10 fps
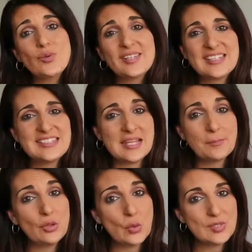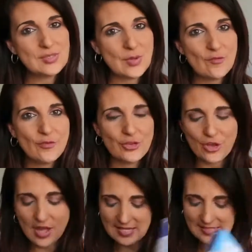I'll link it down below as well for
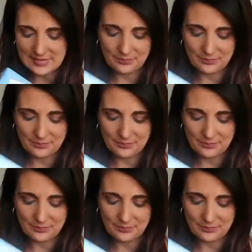you guys.